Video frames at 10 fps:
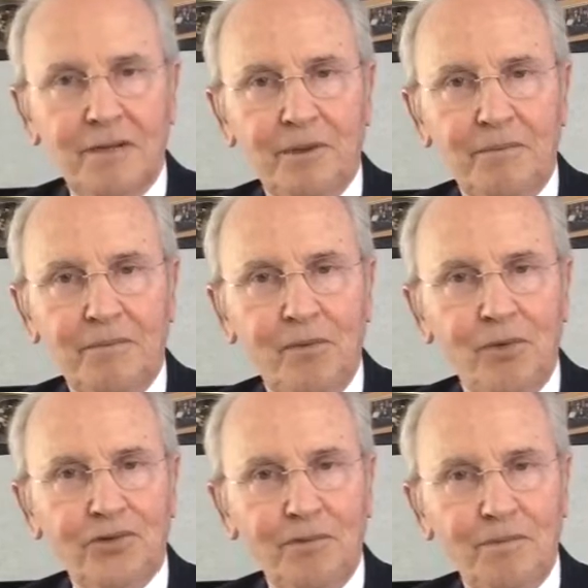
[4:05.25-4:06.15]
But
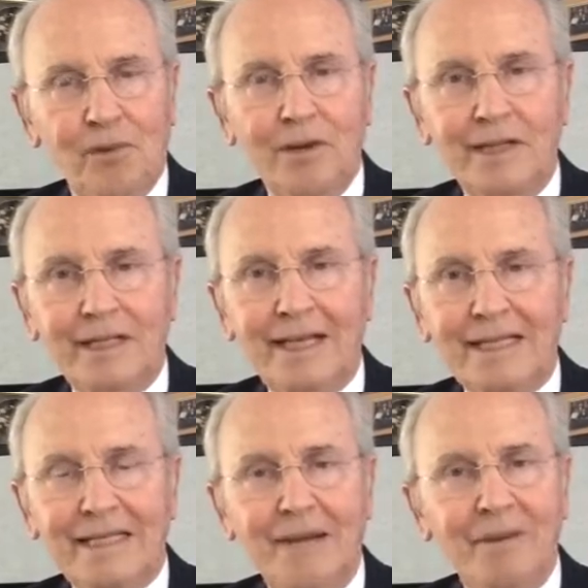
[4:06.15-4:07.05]
most importantly, at
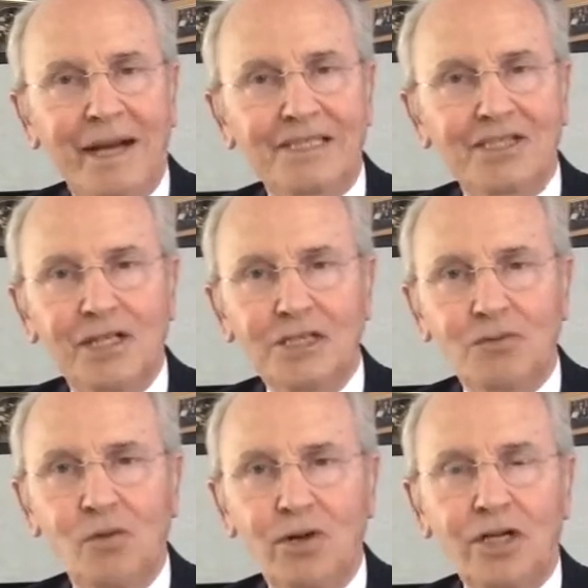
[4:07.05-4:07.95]
that time, I
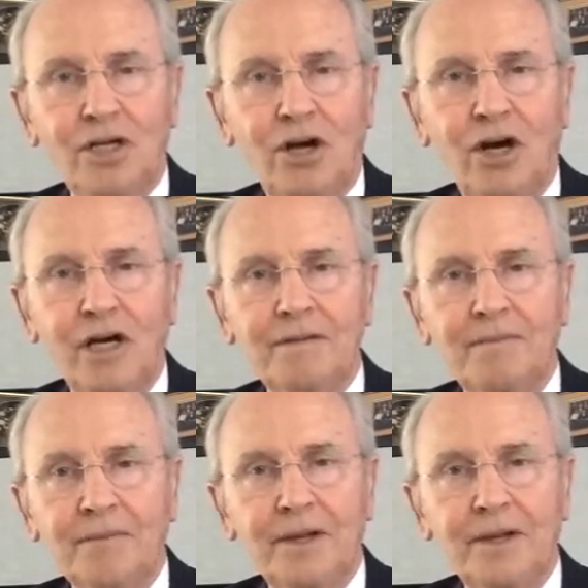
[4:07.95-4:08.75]
just worked on